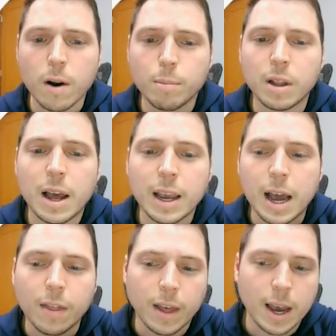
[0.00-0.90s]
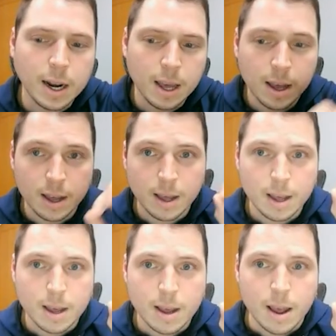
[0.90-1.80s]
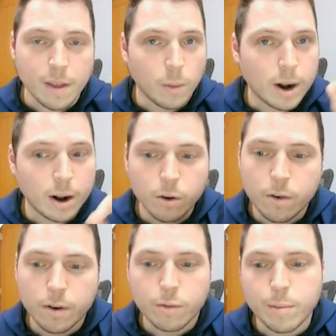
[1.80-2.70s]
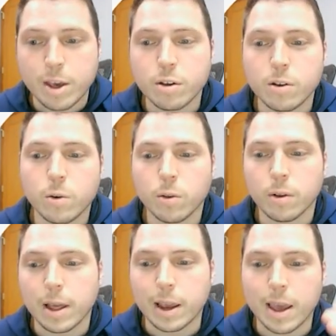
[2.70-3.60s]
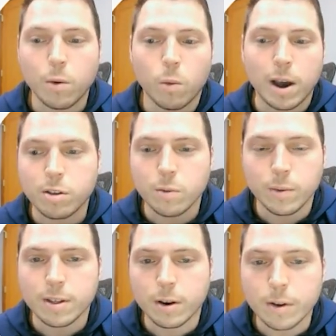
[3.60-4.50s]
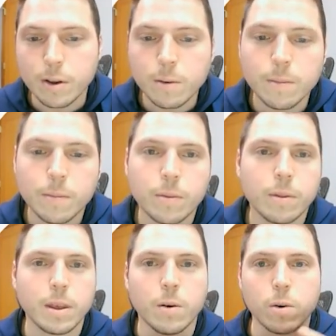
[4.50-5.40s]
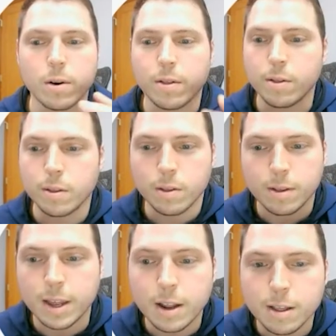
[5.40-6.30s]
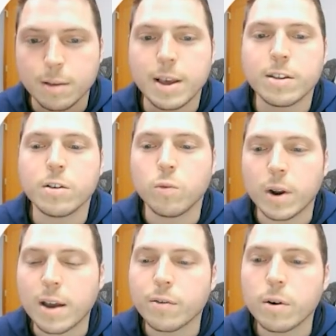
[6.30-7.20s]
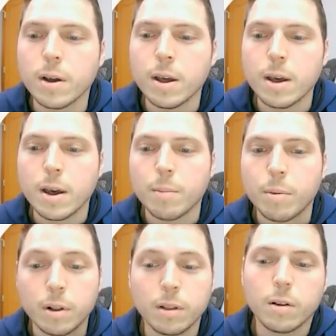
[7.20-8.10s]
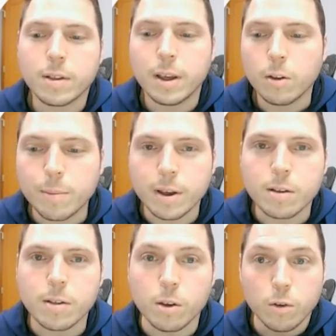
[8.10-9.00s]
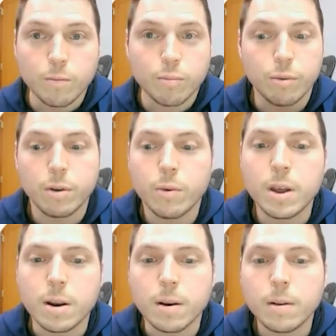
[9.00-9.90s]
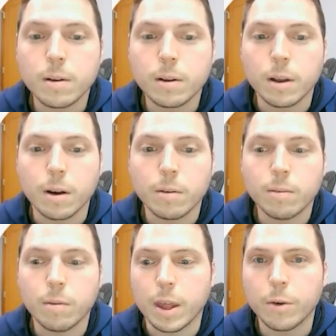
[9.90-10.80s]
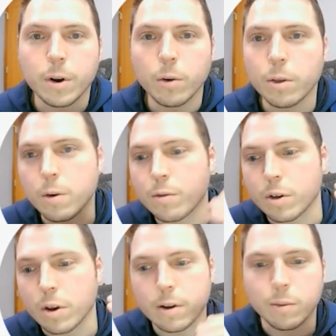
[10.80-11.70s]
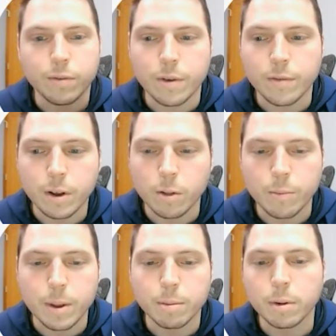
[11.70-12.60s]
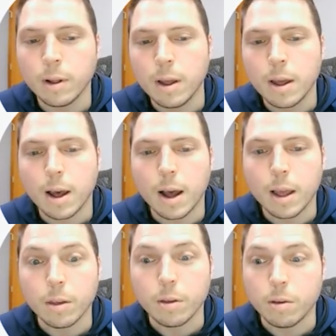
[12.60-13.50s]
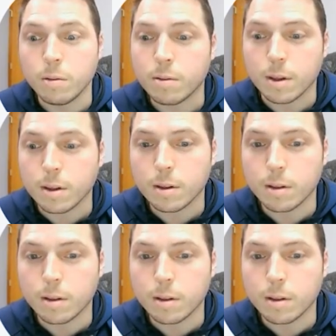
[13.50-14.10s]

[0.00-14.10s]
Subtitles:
applying online and they want to know your information, or they're like, hey, why should we sell to you? Or send us a message, whatever, put a little sales pitch that you've pre-written. They don't know that you've shared it with 50 other people. Use it,